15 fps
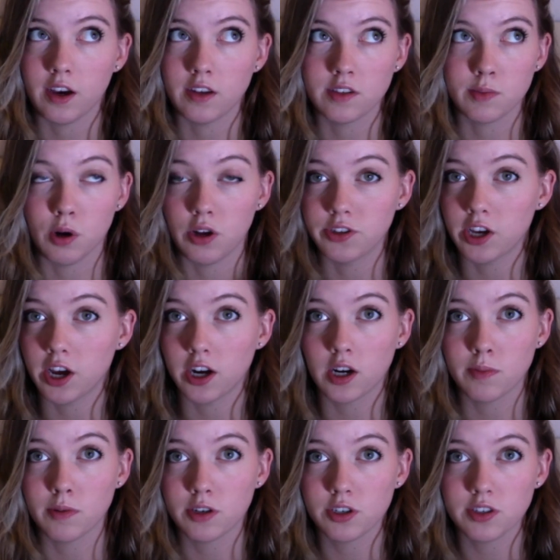small talk
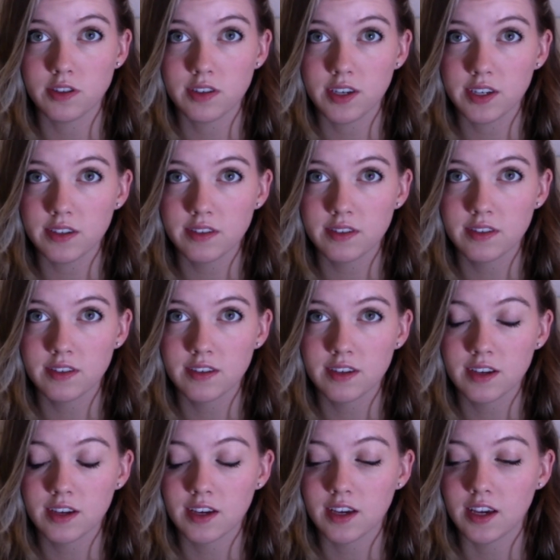emergencies.
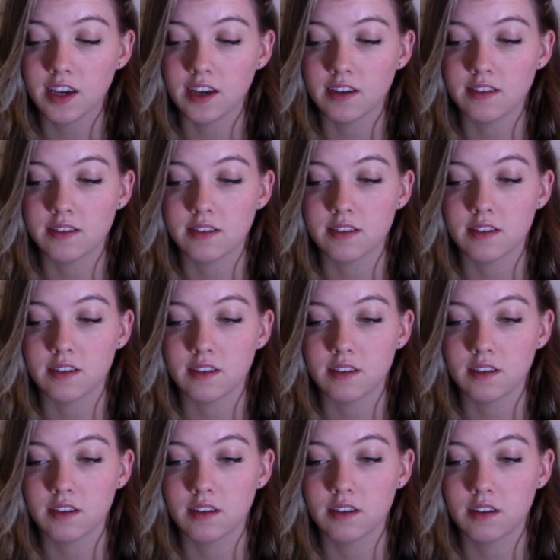He's
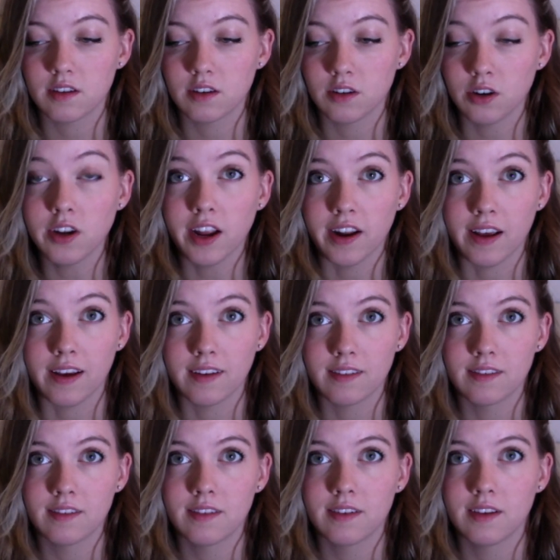good at it.
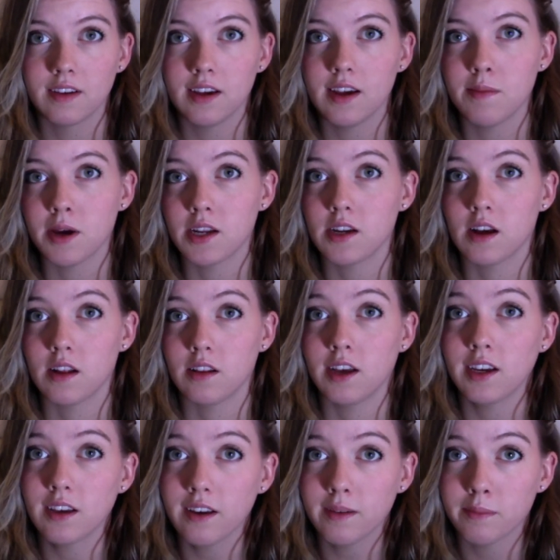He might not
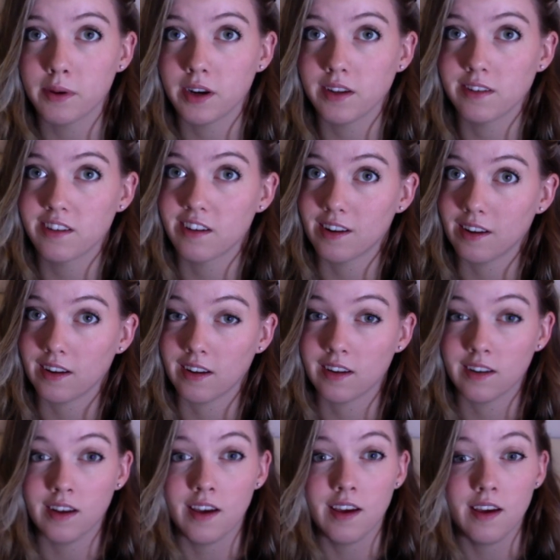like it, but he's good at it.
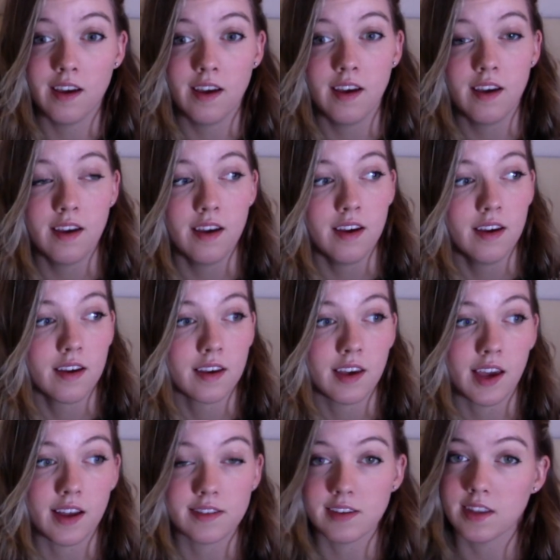
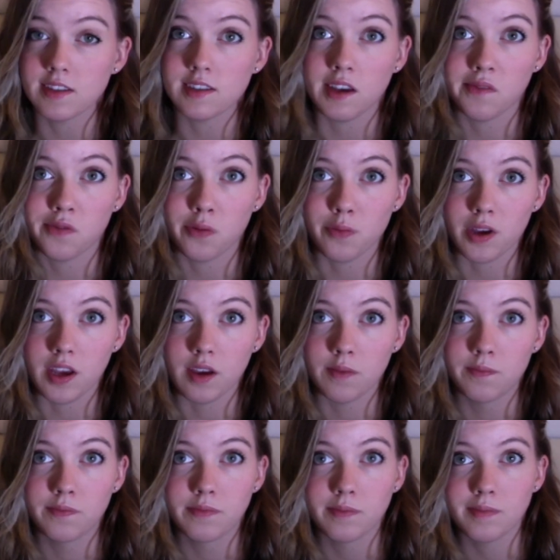Can't say the same for me.
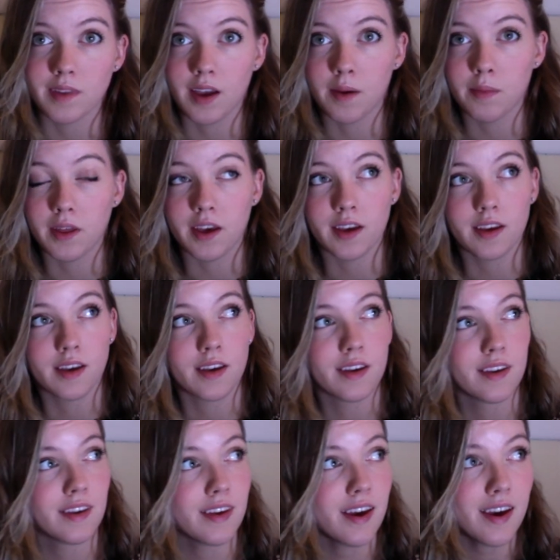I'm like,
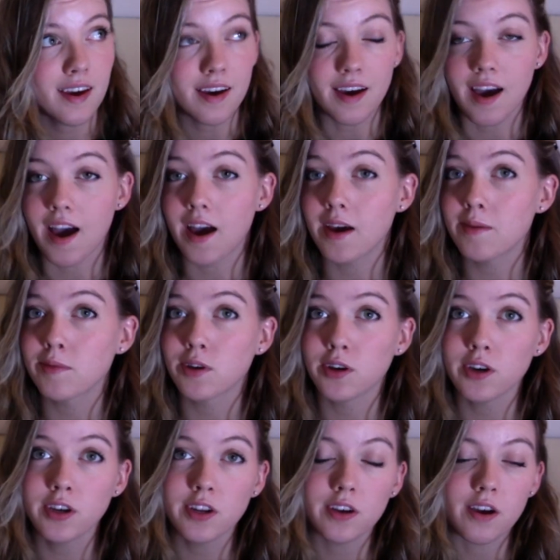yeah, I'm
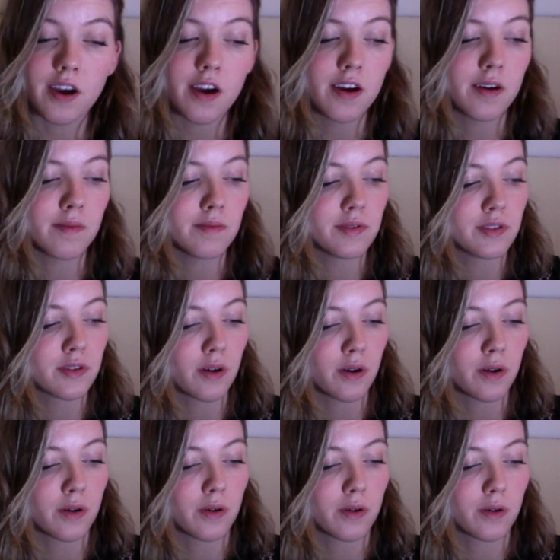good.
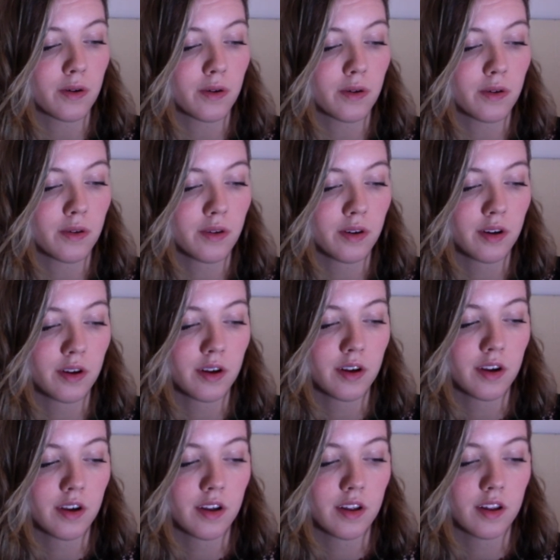So
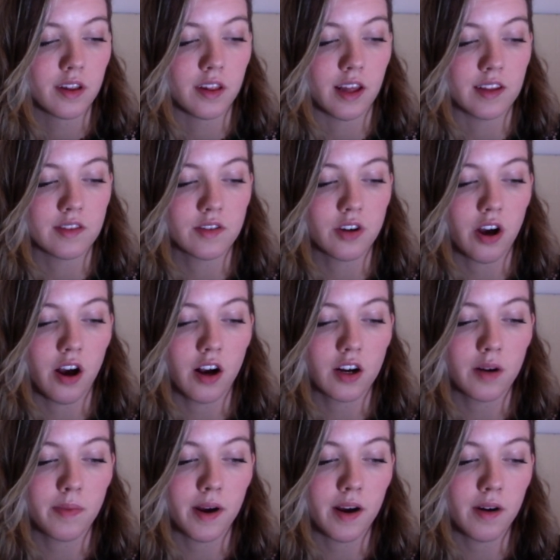let's talk
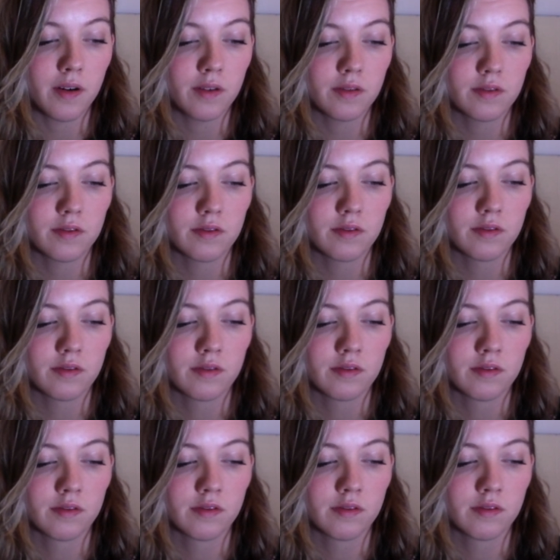about
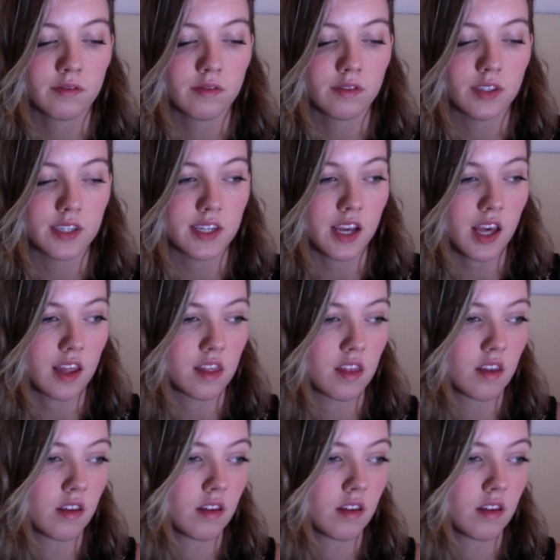death.